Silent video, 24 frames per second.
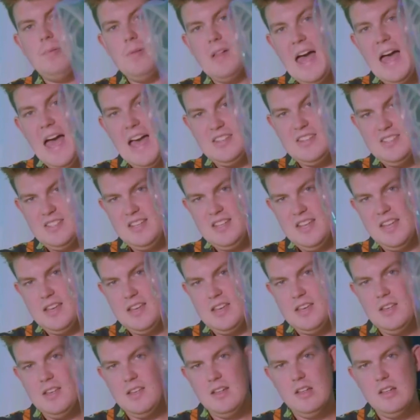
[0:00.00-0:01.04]
plastic,
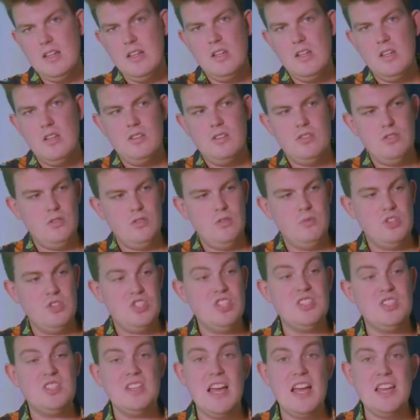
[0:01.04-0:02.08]
which
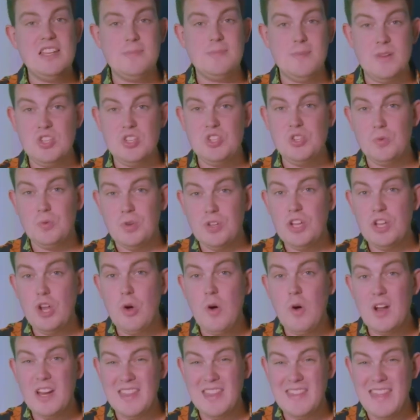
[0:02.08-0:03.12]
is nice because you really
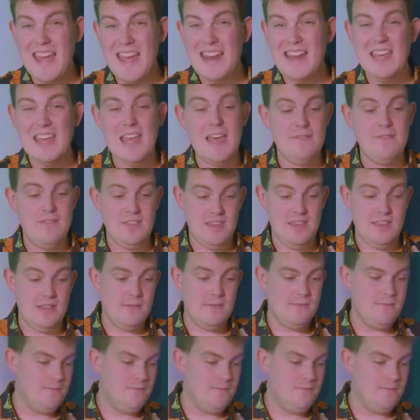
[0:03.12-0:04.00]
don't want it that heavy